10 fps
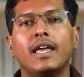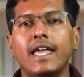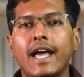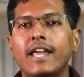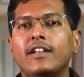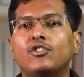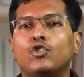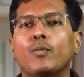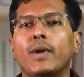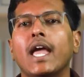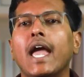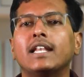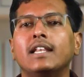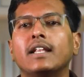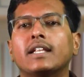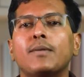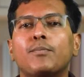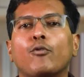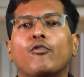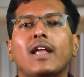AI resume and LinkedIn
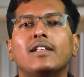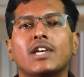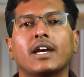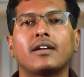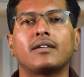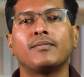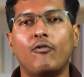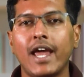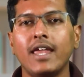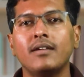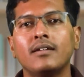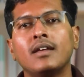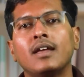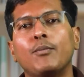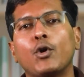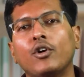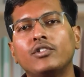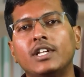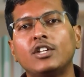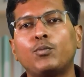profile checker. Why?
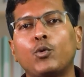Because this